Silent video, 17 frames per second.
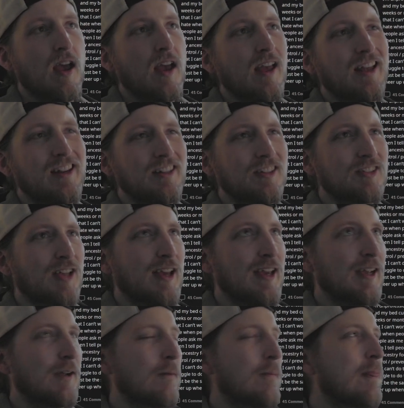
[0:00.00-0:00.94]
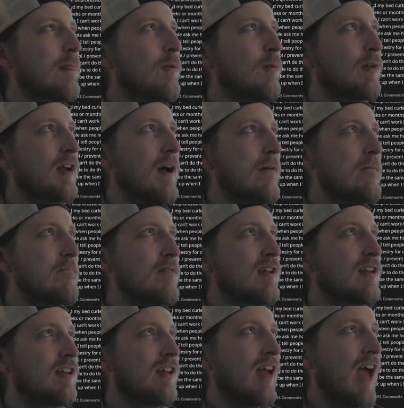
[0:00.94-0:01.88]
And it's like when I'm
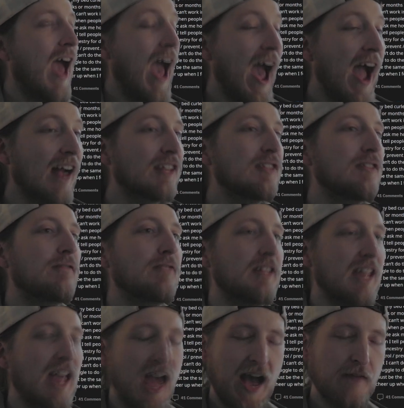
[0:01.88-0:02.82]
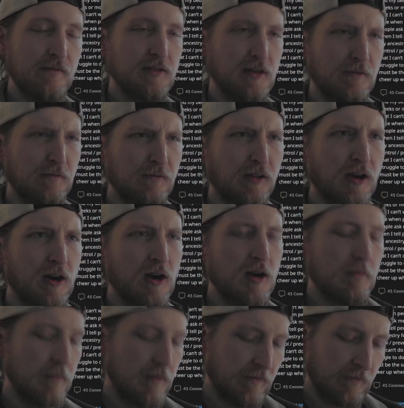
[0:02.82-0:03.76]
actively having a flare-up